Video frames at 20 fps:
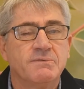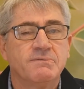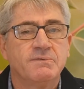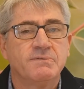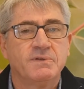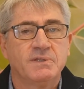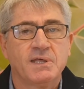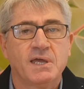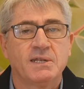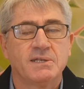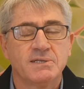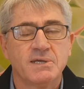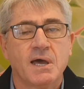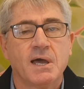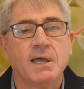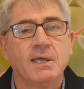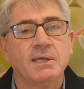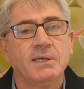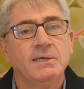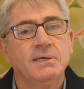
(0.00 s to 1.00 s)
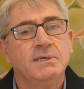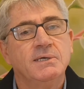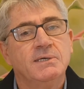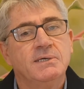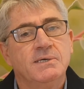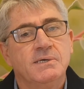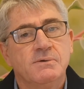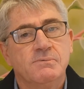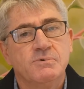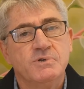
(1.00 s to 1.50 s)
for that day.
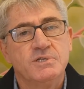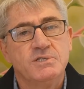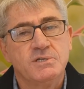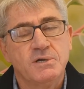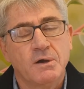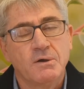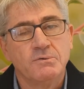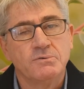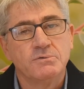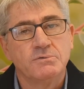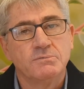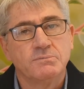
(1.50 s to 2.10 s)
We don't.